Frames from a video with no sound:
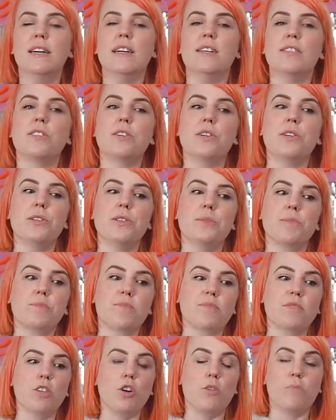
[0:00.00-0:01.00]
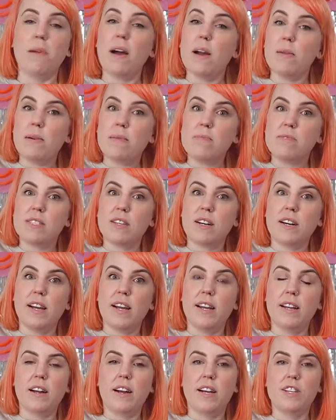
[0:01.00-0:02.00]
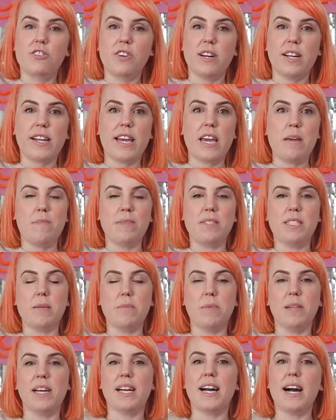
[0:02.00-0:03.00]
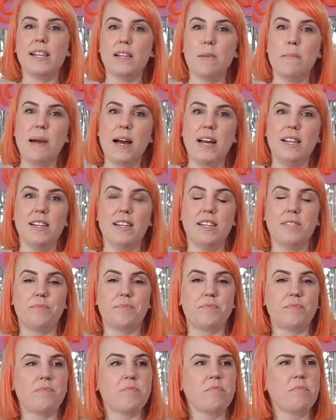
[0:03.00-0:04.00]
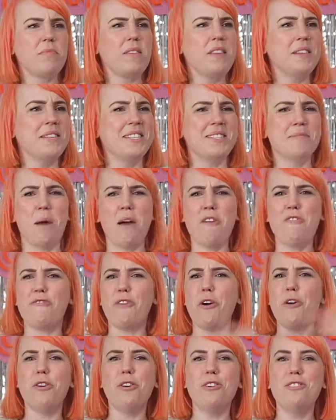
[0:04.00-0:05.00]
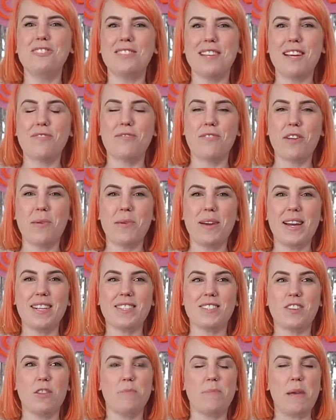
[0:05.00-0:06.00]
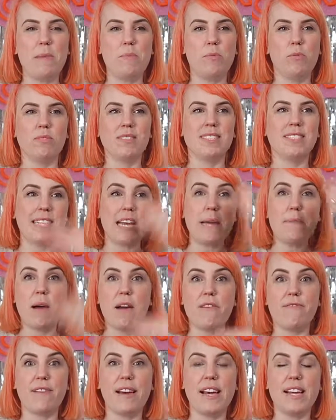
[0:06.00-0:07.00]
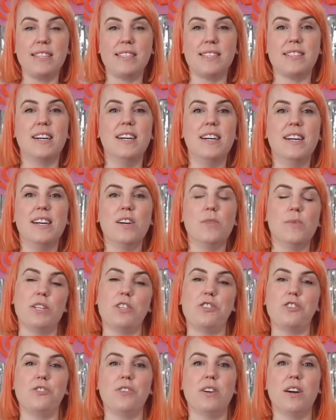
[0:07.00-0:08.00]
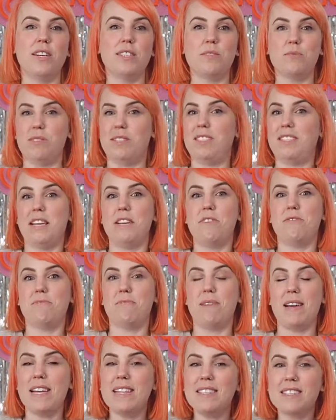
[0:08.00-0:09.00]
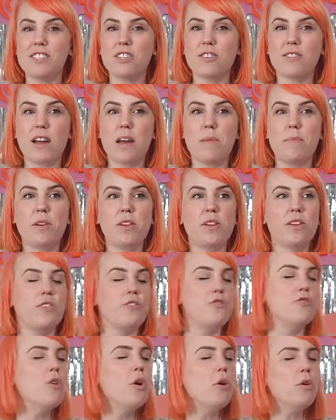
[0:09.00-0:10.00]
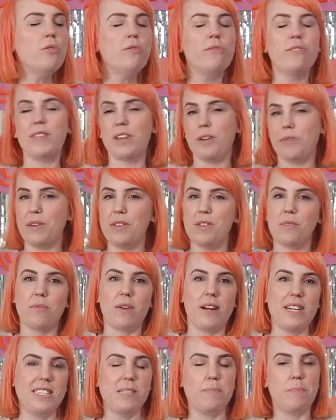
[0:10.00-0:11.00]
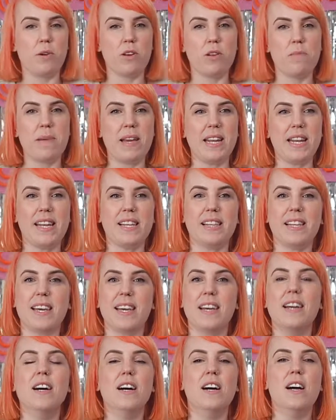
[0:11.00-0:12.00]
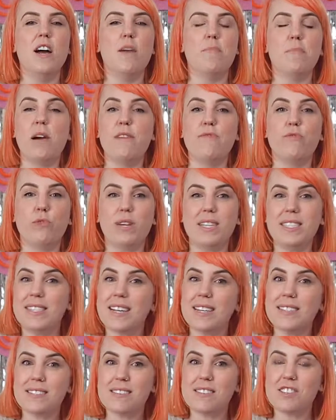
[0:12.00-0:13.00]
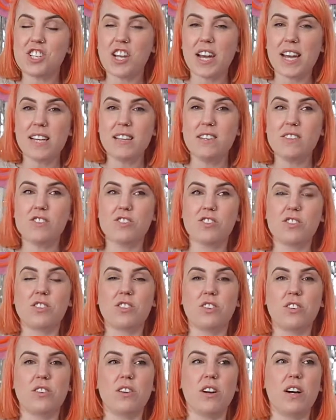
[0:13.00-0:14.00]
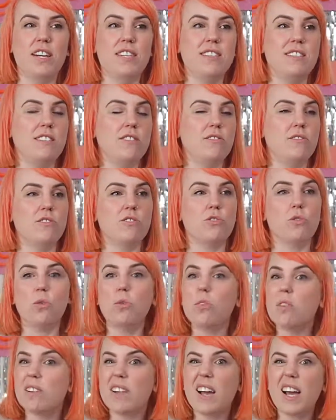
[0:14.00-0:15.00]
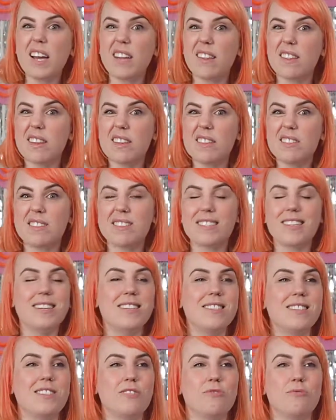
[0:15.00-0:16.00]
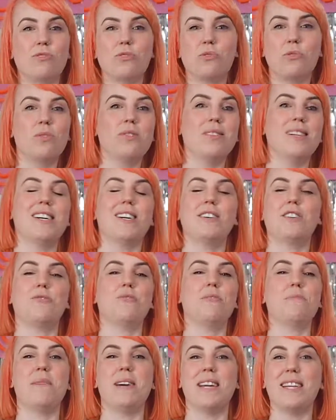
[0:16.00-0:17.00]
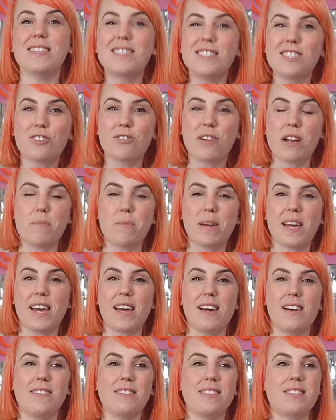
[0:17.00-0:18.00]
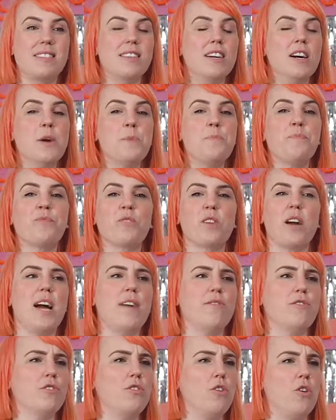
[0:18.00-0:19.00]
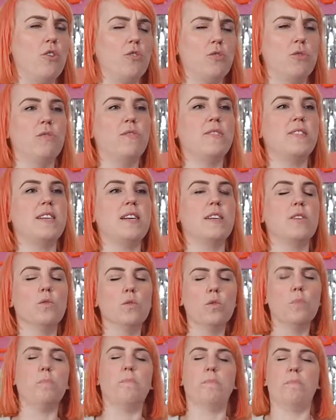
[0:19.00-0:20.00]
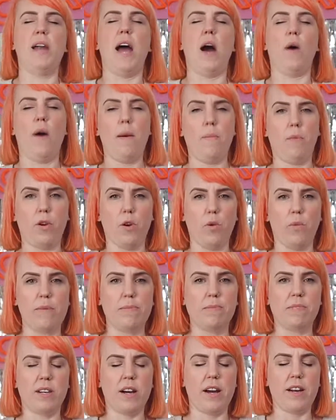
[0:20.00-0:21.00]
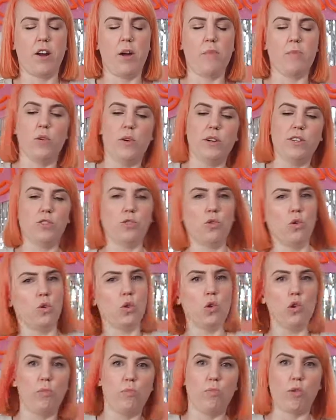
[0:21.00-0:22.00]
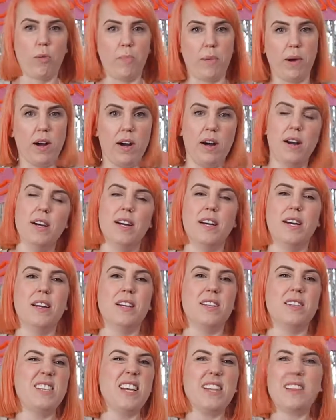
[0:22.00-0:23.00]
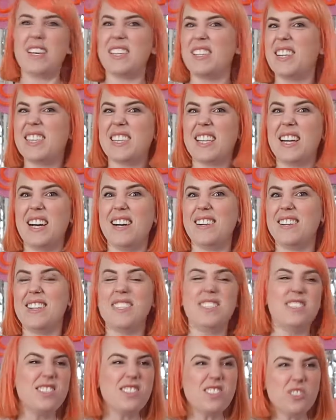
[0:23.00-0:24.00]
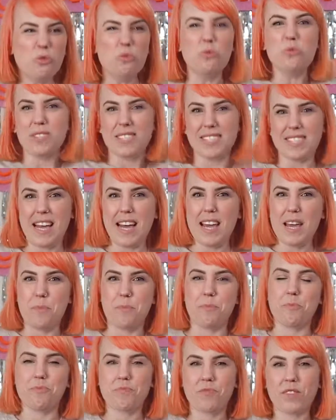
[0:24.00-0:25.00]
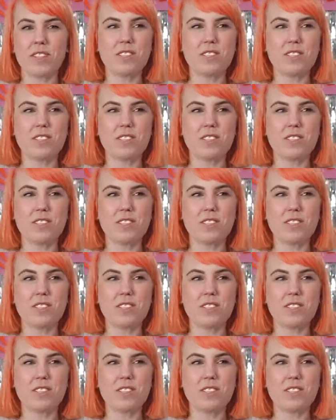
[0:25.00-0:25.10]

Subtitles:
So on my website, I try to keep a similar color palette. There's my photos everywhere so that people see my face, which you guys would see on my Instagram and know that they're in the right spot immediately. My voice hasn't changed, so I still talk like this. I still talk like I do on my Instagram accounts. I haven't gone all of a sudden, oh, now I'm on a website, I'm going to talk all proper. Nothing like that. It's just all the same.